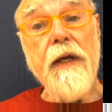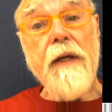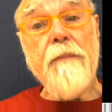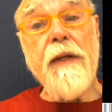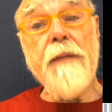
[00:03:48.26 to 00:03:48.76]

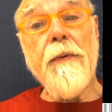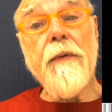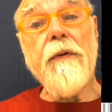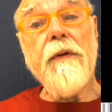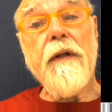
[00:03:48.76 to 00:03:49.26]

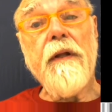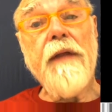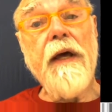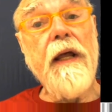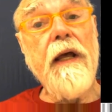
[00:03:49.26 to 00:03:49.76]
People
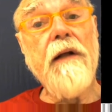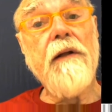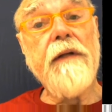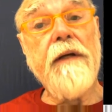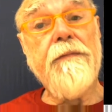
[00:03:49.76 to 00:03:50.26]
that
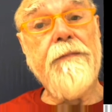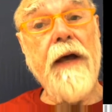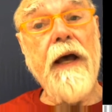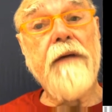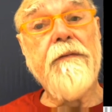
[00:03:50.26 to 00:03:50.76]
held, in
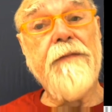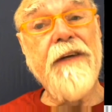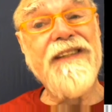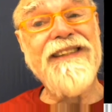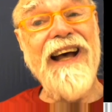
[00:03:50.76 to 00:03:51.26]
fact,
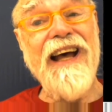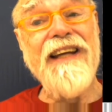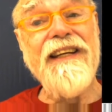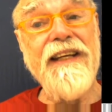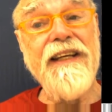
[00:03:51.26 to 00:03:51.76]
fixed
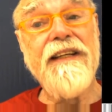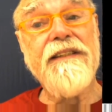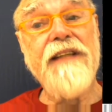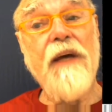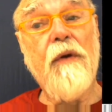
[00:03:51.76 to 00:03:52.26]

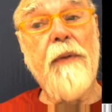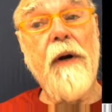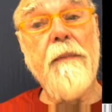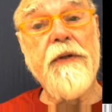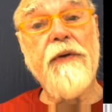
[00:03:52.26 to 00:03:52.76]
ideas that were
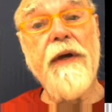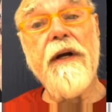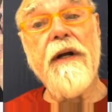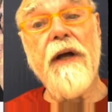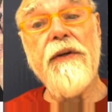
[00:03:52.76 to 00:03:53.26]

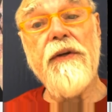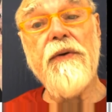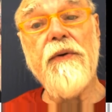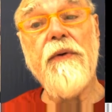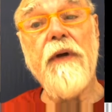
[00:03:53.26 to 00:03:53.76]
perpetrated on
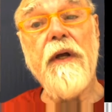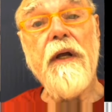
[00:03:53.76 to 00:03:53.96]
you,